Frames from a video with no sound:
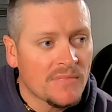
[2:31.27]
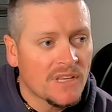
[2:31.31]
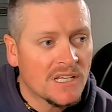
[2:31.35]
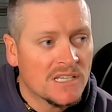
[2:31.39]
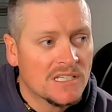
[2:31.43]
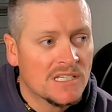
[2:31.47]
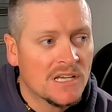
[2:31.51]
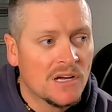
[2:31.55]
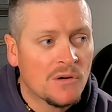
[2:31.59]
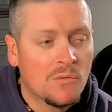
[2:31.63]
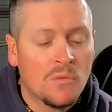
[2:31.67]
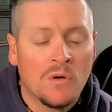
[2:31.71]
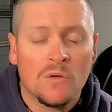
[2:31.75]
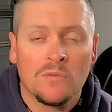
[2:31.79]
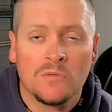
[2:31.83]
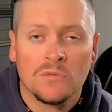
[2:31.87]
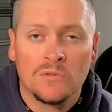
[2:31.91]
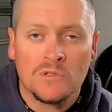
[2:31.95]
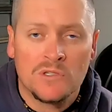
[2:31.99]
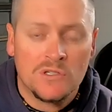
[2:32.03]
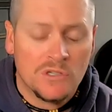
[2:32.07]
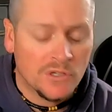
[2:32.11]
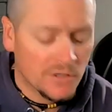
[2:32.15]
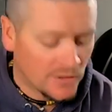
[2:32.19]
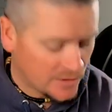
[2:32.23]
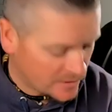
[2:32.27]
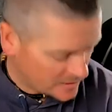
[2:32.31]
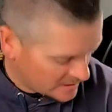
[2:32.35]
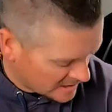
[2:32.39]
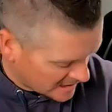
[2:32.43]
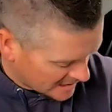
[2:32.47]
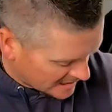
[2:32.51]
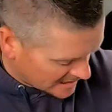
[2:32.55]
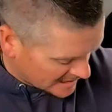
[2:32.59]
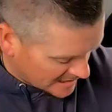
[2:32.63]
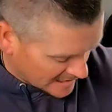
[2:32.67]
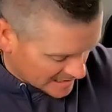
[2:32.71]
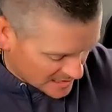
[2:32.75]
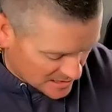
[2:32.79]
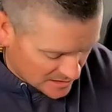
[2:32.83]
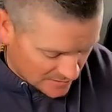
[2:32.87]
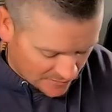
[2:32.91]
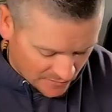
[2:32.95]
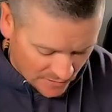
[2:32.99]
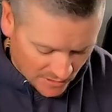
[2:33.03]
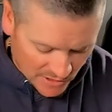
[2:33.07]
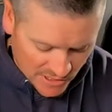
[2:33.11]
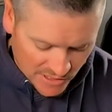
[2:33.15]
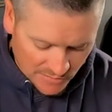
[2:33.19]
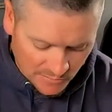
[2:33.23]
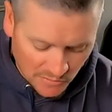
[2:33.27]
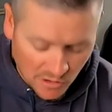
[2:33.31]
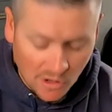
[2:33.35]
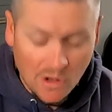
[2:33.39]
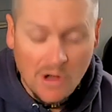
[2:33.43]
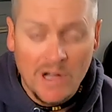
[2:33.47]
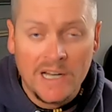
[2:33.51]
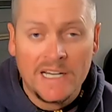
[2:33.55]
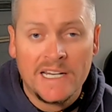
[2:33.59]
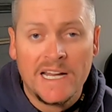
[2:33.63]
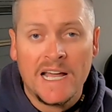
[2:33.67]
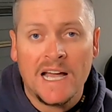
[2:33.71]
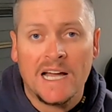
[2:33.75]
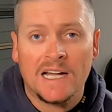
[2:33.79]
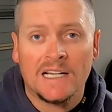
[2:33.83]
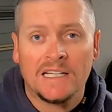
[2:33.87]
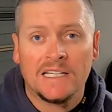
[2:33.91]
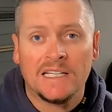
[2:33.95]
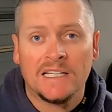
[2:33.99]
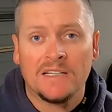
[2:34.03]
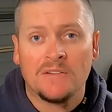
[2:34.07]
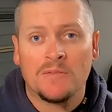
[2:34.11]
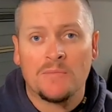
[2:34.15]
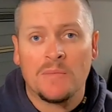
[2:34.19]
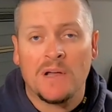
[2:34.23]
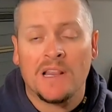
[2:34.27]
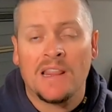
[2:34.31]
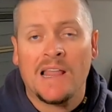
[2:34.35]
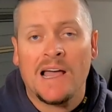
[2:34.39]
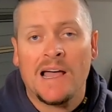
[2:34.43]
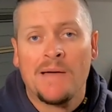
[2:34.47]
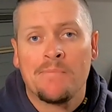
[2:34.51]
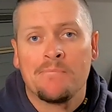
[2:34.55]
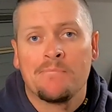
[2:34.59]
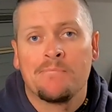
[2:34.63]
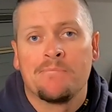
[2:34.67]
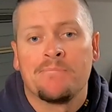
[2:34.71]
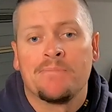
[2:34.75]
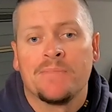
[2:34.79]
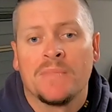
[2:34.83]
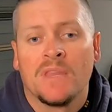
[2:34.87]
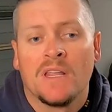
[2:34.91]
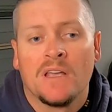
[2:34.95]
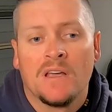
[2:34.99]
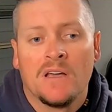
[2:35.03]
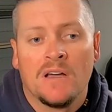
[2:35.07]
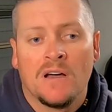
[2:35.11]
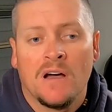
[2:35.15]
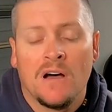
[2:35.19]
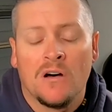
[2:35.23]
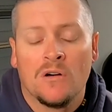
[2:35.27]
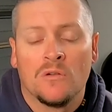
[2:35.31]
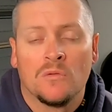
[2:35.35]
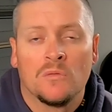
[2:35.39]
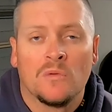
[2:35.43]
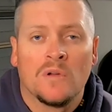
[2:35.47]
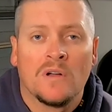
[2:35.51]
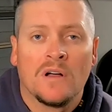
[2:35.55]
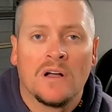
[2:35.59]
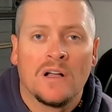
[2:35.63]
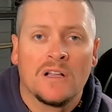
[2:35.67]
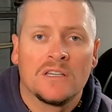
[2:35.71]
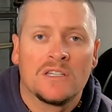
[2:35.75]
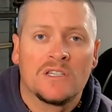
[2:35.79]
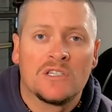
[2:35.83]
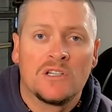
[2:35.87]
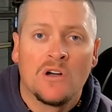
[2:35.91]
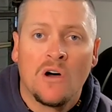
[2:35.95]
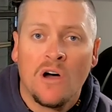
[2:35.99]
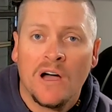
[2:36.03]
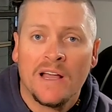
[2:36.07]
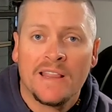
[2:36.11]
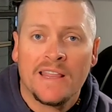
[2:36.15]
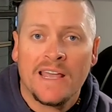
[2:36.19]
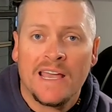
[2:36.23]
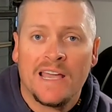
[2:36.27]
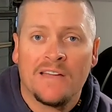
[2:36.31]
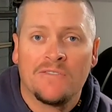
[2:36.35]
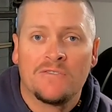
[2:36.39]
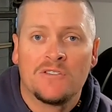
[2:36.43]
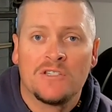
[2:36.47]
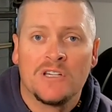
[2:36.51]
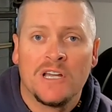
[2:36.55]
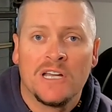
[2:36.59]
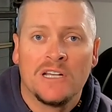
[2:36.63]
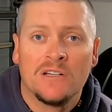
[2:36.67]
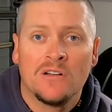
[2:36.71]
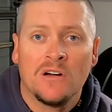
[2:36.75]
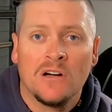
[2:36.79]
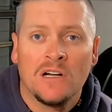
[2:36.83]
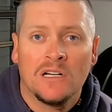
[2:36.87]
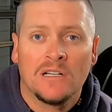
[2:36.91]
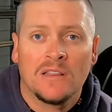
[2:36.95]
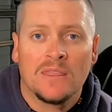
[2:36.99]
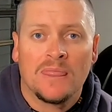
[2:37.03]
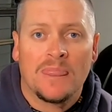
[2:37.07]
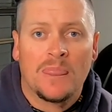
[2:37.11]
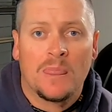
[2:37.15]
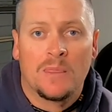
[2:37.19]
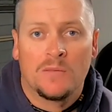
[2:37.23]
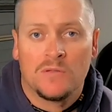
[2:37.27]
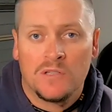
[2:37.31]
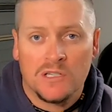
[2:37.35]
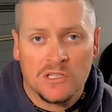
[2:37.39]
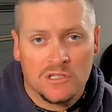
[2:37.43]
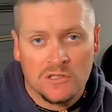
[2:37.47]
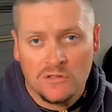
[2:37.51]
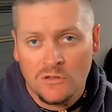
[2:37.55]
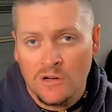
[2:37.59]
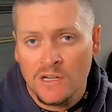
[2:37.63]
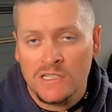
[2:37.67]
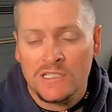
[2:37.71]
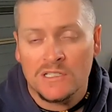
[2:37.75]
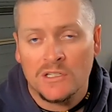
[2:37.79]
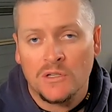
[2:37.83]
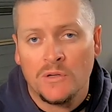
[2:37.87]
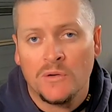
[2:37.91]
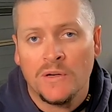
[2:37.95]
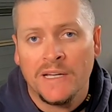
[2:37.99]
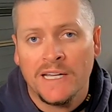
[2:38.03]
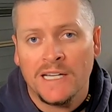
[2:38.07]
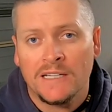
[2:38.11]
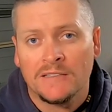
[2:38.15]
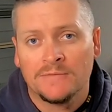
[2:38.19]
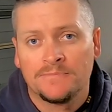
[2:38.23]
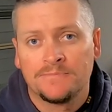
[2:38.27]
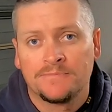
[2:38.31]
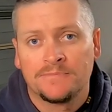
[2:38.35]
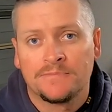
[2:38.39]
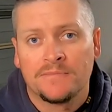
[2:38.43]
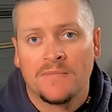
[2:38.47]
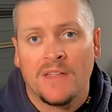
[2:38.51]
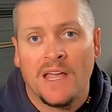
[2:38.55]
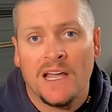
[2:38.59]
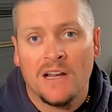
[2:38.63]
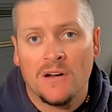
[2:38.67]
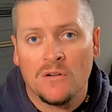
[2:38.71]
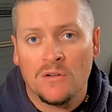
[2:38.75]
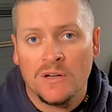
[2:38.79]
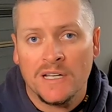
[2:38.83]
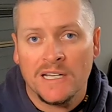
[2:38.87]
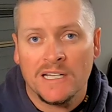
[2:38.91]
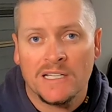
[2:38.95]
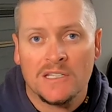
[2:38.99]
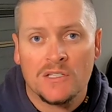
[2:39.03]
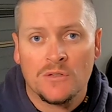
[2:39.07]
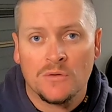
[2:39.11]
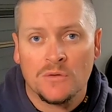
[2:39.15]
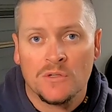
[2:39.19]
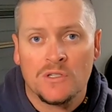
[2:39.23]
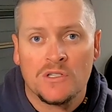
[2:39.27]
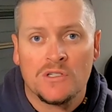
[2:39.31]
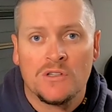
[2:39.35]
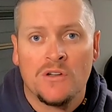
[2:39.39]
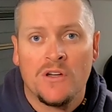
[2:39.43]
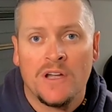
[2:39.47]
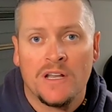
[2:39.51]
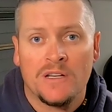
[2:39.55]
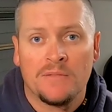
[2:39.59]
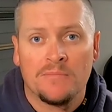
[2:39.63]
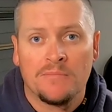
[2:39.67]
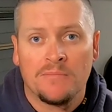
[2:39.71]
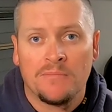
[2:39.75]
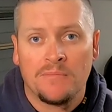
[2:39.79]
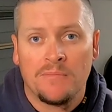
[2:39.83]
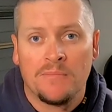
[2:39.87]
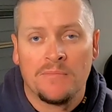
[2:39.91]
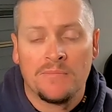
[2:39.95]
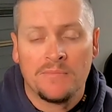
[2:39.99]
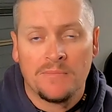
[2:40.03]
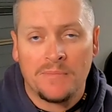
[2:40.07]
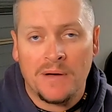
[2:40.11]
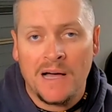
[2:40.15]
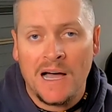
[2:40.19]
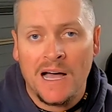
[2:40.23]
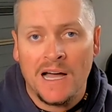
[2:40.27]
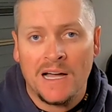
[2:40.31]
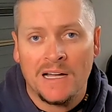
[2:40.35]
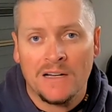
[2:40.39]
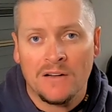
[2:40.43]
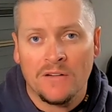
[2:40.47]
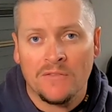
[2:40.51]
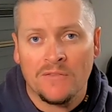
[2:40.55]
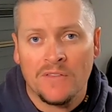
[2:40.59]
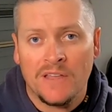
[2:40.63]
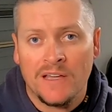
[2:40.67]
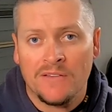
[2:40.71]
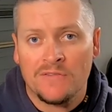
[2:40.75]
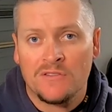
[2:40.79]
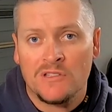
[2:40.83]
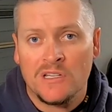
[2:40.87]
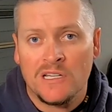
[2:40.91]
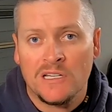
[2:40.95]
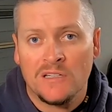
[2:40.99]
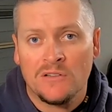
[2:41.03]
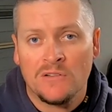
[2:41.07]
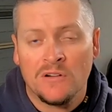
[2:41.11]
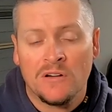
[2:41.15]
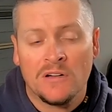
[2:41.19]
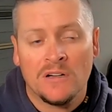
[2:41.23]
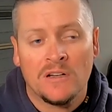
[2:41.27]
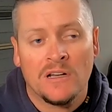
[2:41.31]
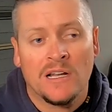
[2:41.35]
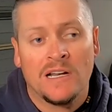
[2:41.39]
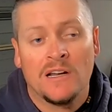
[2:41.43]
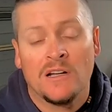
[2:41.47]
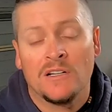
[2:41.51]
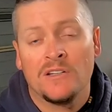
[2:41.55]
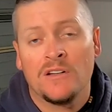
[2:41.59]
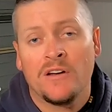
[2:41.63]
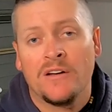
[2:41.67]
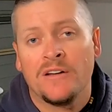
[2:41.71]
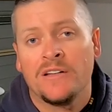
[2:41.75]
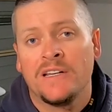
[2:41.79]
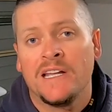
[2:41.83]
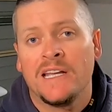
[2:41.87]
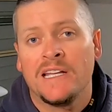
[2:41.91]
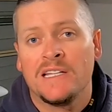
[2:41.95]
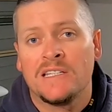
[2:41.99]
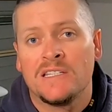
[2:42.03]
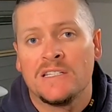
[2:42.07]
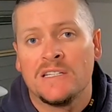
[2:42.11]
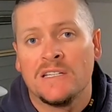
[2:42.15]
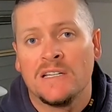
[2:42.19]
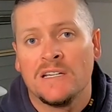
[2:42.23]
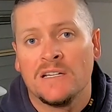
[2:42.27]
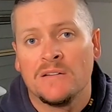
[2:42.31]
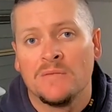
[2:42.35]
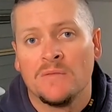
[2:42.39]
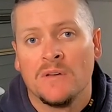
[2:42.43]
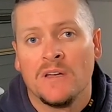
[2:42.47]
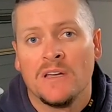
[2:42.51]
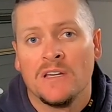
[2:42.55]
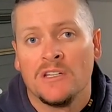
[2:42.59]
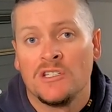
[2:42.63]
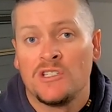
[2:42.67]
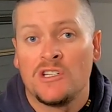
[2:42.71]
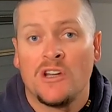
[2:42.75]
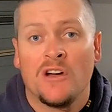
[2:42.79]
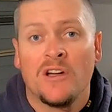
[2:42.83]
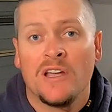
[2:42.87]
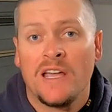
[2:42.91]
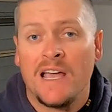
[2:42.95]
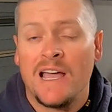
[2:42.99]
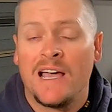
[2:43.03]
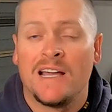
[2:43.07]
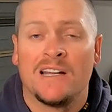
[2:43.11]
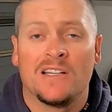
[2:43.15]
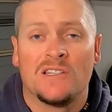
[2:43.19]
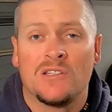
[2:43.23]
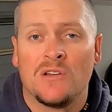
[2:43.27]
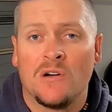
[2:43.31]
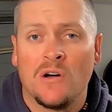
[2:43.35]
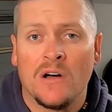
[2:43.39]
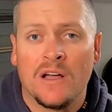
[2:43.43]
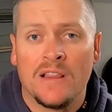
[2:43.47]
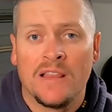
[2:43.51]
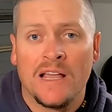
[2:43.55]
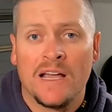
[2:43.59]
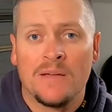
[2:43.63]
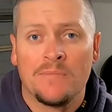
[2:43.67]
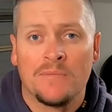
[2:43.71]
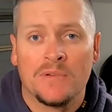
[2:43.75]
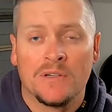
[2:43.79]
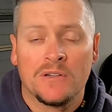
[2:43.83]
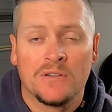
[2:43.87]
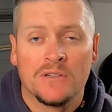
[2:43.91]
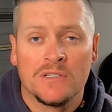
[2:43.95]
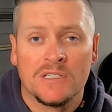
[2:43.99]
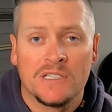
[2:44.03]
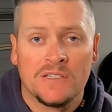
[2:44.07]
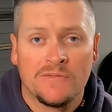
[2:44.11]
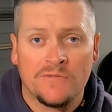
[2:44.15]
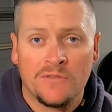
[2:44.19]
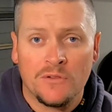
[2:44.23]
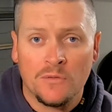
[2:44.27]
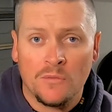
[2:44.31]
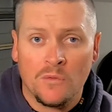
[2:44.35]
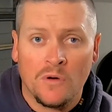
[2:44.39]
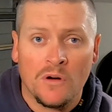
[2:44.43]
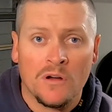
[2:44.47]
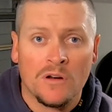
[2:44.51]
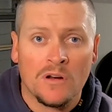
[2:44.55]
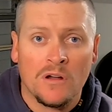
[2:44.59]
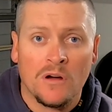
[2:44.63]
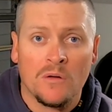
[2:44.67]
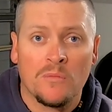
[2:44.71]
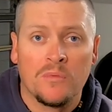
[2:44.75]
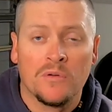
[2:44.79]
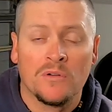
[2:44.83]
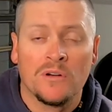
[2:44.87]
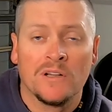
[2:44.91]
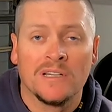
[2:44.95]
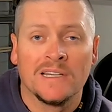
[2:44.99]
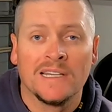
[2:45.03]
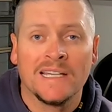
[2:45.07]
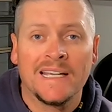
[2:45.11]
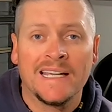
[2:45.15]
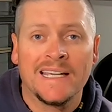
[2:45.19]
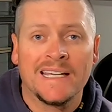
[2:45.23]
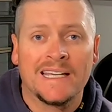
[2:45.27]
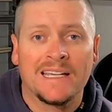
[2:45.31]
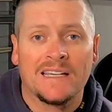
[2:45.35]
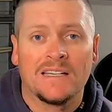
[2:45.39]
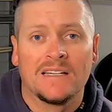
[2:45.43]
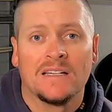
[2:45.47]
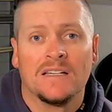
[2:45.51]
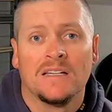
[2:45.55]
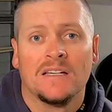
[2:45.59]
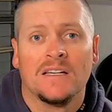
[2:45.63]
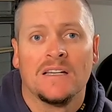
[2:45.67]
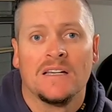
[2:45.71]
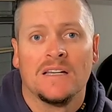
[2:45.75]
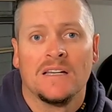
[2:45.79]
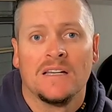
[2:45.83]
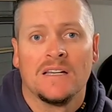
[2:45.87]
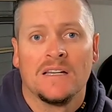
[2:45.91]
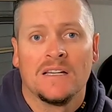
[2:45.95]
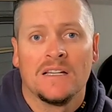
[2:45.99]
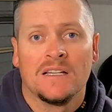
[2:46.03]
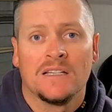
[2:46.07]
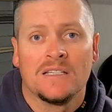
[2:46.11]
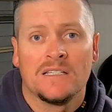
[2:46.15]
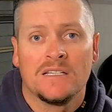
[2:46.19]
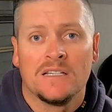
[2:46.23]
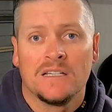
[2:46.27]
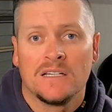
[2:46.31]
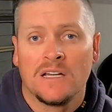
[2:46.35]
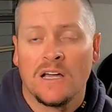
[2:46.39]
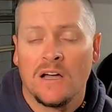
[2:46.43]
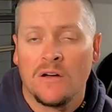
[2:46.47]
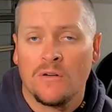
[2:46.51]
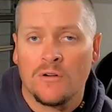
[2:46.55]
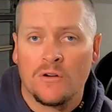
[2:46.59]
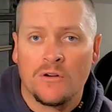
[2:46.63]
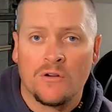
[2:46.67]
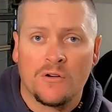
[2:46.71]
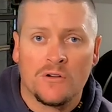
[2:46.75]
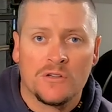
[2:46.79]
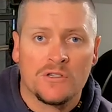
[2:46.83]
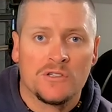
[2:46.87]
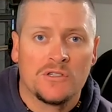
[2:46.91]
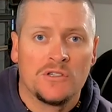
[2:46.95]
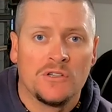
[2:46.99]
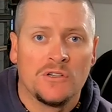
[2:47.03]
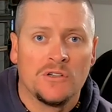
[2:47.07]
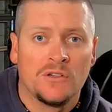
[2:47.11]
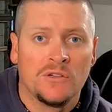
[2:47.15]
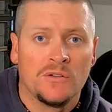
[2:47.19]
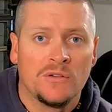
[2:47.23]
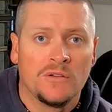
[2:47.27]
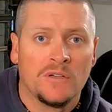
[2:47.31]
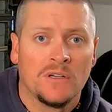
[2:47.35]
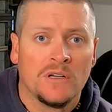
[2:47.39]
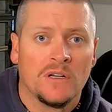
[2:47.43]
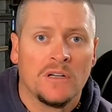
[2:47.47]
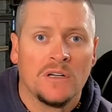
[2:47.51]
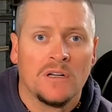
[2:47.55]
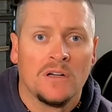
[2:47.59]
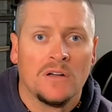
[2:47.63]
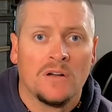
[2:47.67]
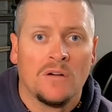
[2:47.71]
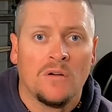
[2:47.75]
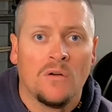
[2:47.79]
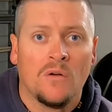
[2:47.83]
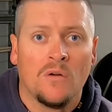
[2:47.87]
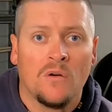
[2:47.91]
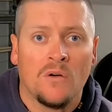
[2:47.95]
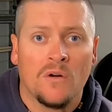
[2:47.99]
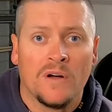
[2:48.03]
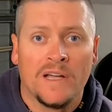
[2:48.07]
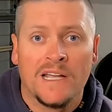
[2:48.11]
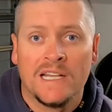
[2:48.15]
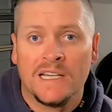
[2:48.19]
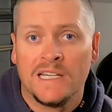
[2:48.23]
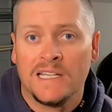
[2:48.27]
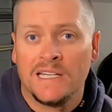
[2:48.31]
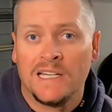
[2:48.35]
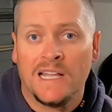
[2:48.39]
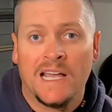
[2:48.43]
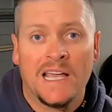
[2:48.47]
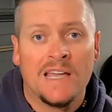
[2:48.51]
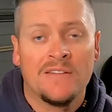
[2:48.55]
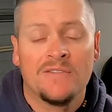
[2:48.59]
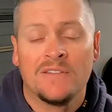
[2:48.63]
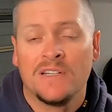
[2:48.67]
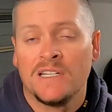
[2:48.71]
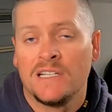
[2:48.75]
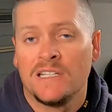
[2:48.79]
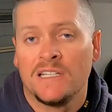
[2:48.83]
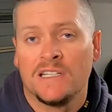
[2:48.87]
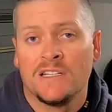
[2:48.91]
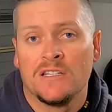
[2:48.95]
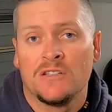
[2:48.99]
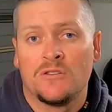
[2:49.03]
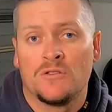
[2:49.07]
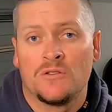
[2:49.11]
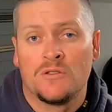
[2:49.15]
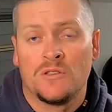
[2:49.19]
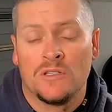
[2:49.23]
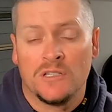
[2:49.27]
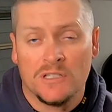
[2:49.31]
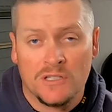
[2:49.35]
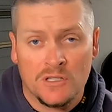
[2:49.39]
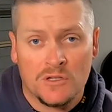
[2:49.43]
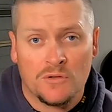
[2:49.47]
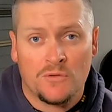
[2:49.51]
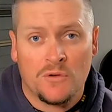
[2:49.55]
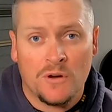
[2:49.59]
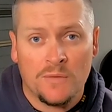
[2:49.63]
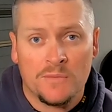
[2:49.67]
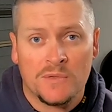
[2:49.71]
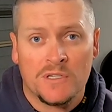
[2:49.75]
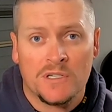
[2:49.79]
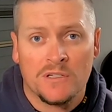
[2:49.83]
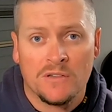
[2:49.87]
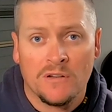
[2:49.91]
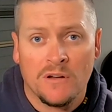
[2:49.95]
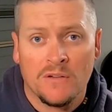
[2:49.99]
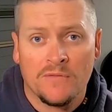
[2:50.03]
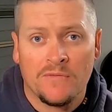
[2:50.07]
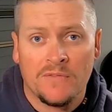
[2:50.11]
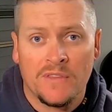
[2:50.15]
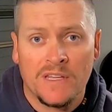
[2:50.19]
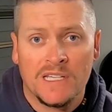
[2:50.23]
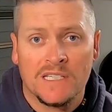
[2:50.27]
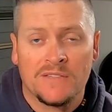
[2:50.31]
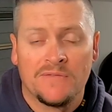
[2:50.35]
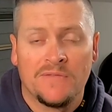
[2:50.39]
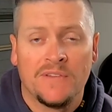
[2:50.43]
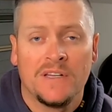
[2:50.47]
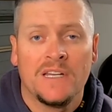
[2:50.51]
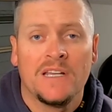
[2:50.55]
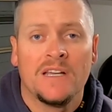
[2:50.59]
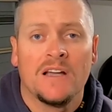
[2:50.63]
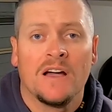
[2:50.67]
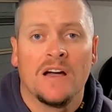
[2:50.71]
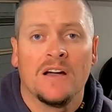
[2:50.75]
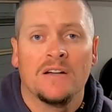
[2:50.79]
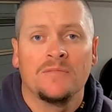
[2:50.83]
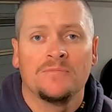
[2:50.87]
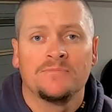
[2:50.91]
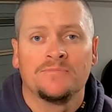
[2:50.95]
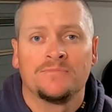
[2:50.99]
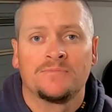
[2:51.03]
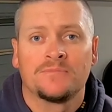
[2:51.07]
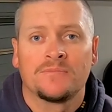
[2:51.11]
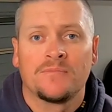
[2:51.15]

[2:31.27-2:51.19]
So what we'll do is, I've got some line down here in my lap. I'll tie the FG knot just nice and quick, and I'll get it to a certain part of the FG knot, and I don't need to show you how to tie that, because if you want, I'll put a link to go across to, or even in the description of this video,